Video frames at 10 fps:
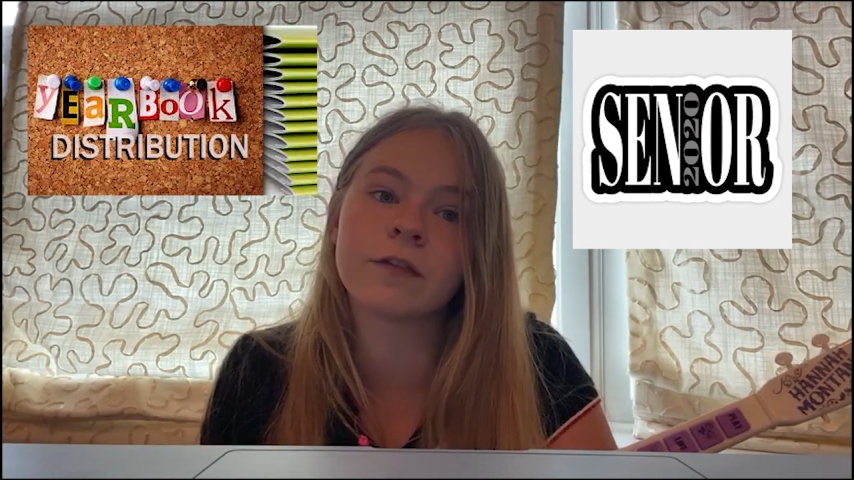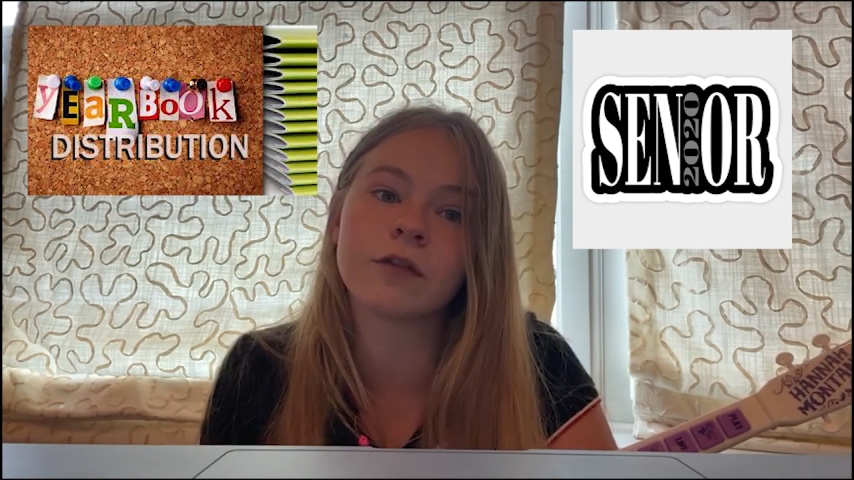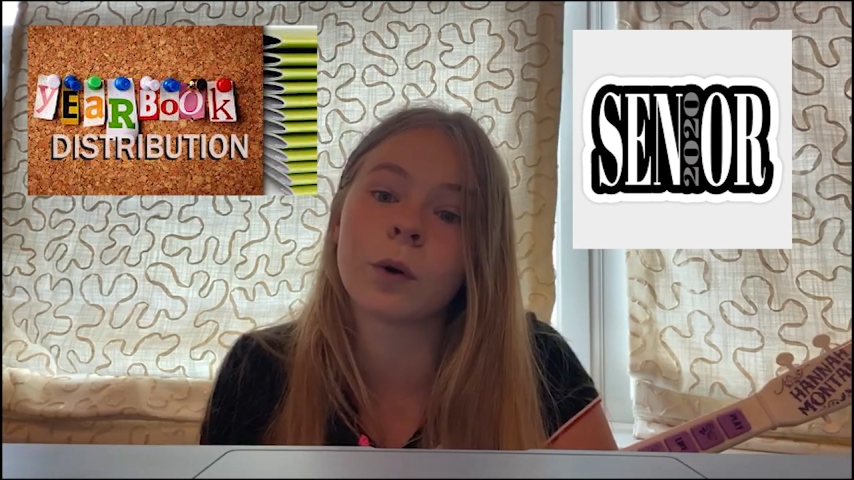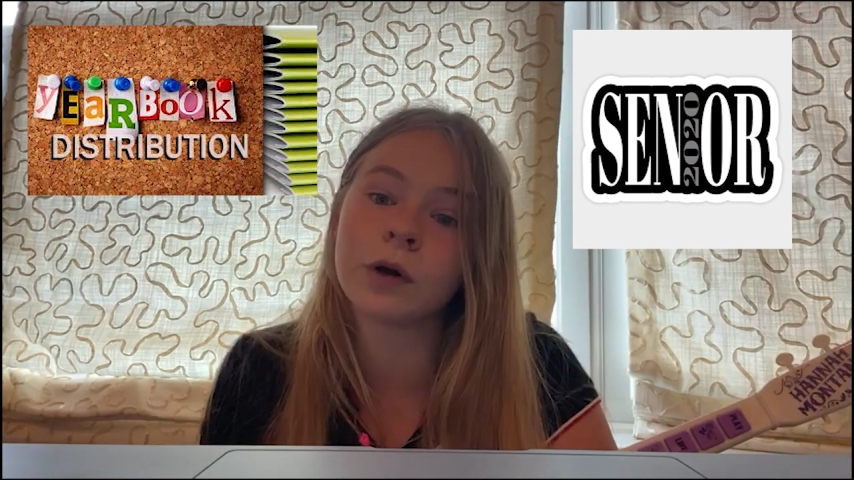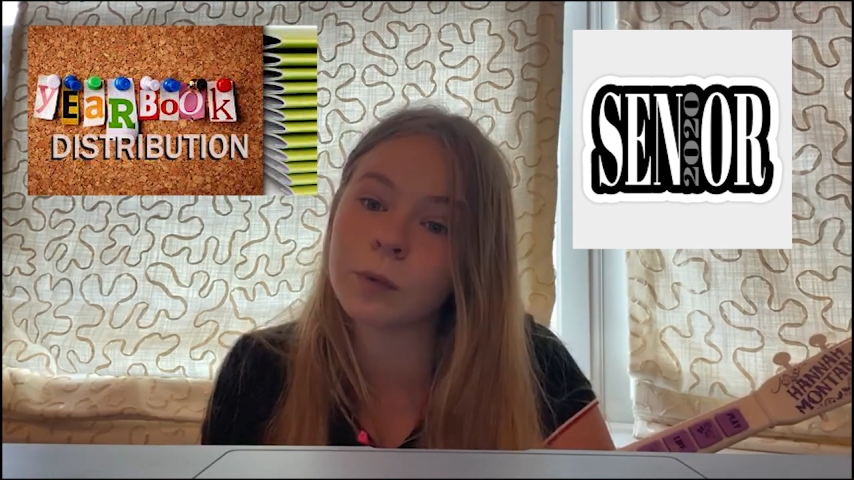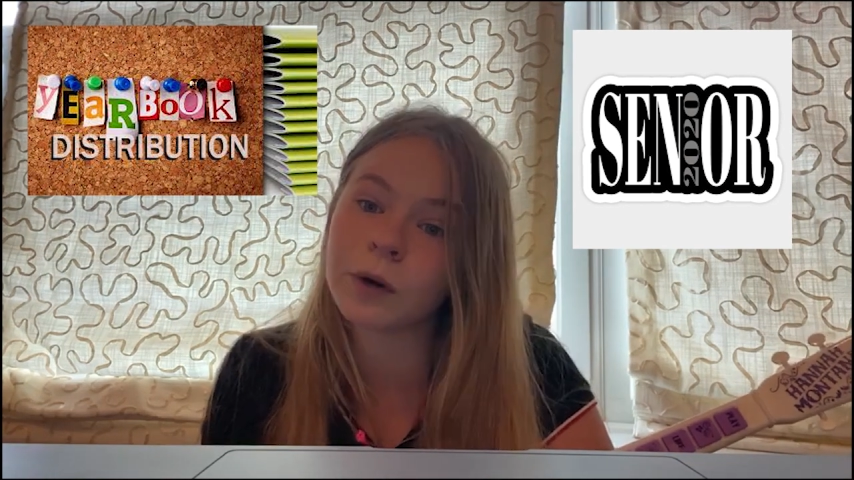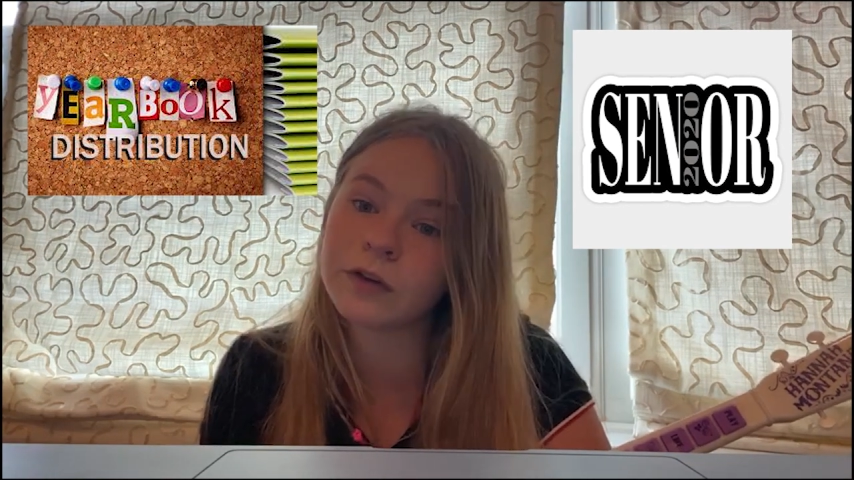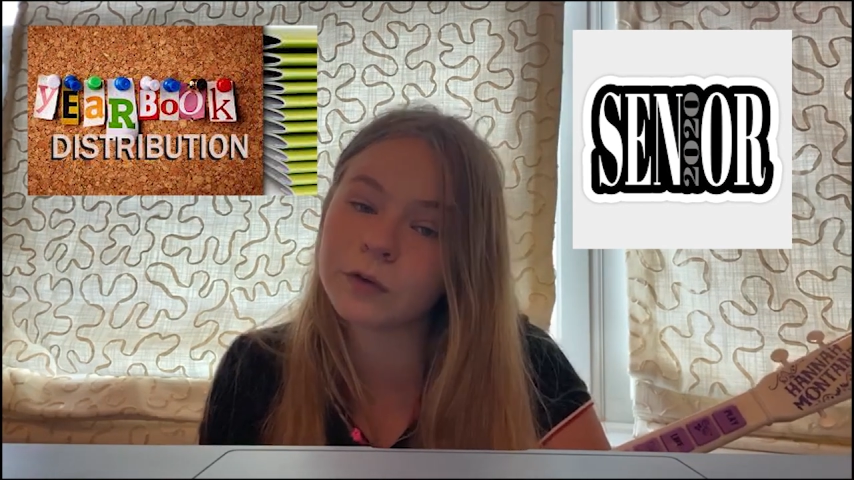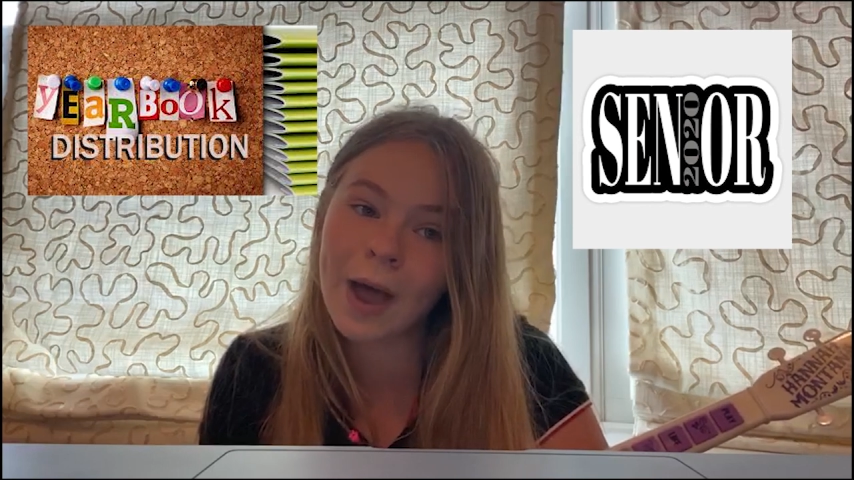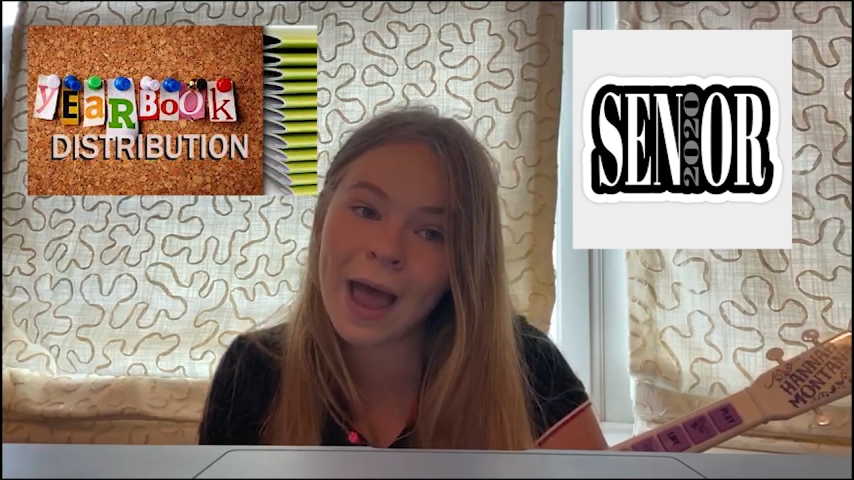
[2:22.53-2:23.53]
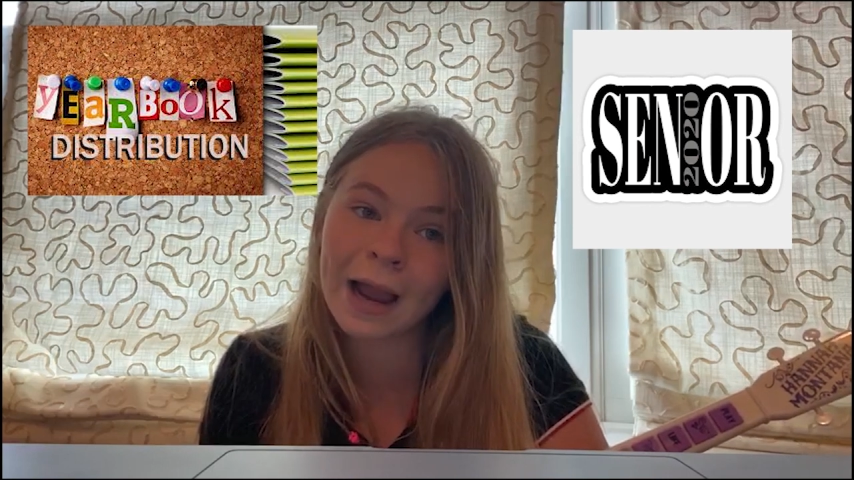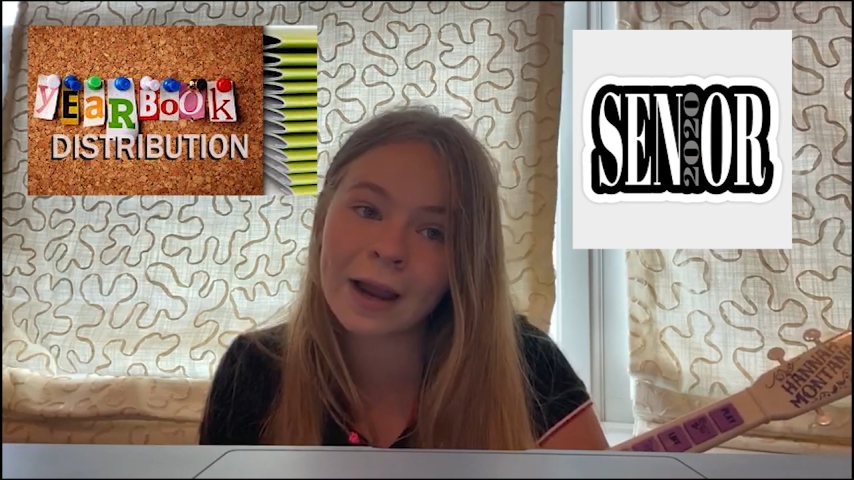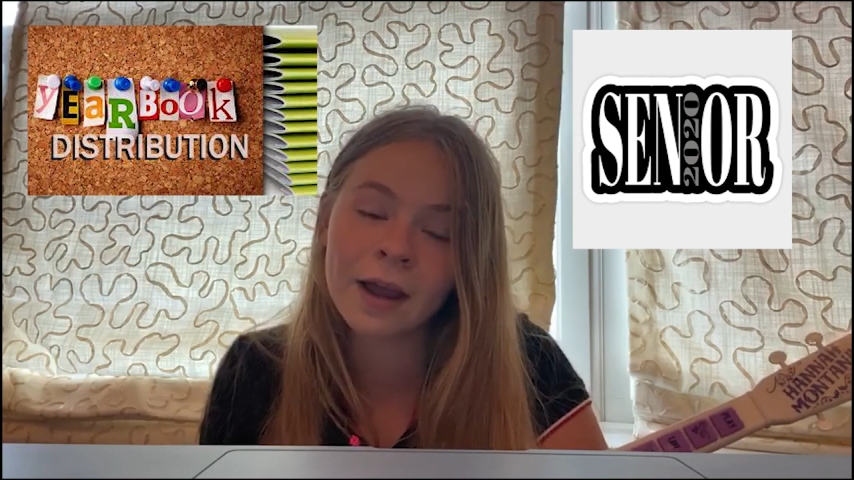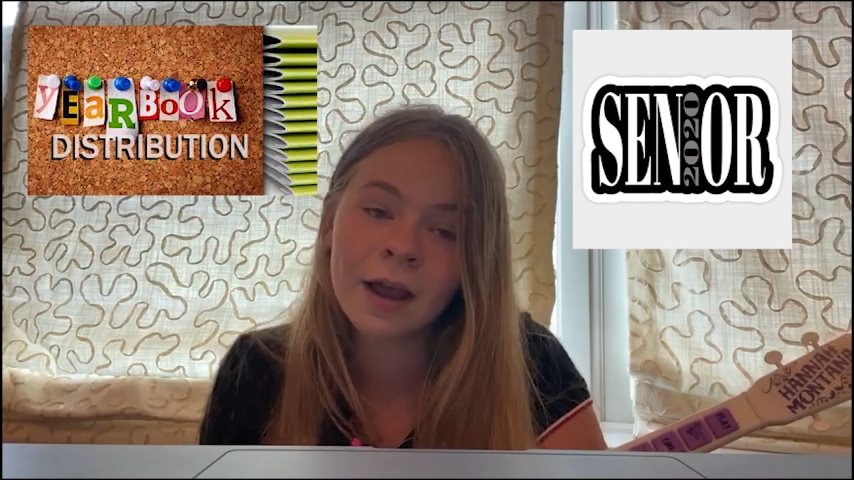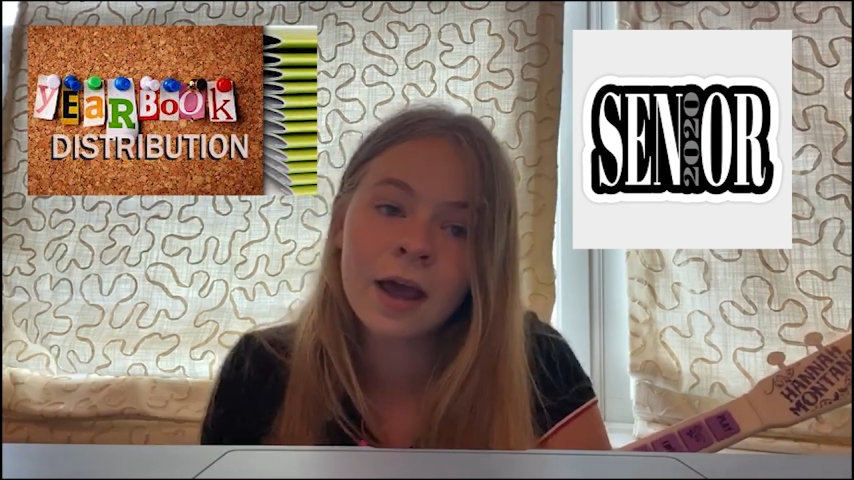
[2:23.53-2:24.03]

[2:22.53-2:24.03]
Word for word: of 2020 swag.